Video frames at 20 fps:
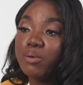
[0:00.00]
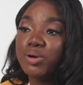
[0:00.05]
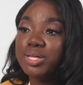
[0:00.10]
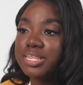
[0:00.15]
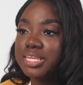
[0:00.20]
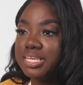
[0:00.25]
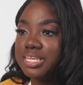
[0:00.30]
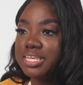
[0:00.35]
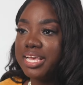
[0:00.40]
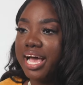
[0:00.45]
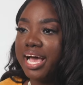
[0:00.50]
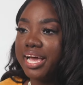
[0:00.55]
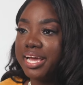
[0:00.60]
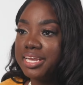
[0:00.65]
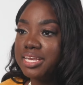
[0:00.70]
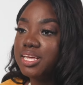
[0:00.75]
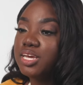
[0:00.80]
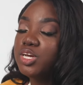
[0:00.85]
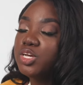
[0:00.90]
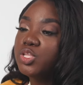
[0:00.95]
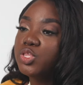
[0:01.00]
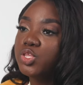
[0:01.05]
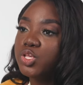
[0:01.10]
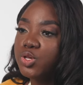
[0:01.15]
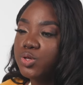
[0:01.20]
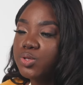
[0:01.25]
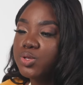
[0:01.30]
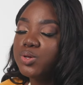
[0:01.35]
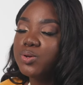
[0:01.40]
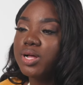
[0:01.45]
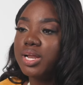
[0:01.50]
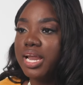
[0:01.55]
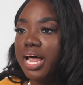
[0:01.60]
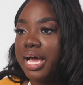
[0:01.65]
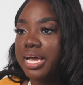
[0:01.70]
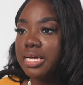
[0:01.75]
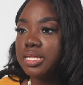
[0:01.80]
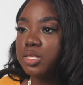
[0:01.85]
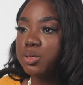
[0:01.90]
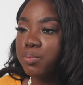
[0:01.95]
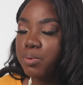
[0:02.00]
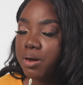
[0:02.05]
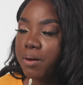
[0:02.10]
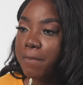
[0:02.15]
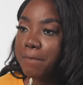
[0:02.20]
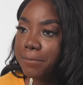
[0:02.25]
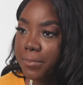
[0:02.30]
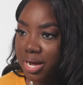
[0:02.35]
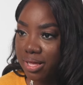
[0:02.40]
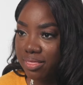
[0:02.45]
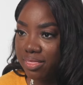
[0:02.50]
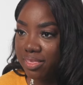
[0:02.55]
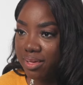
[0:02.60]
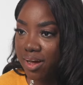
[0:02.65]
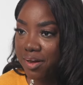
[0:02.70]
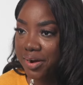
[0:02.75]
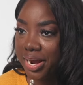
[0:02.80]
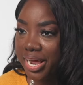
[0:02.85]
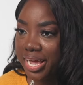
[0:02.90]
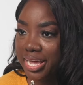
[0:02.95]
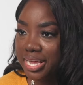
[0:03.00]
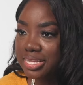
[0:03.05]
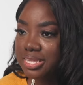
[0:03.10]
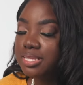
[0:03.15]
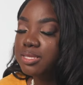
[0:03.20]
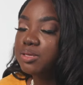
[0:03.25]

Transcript: I want to sign 2 new clients per month, all right?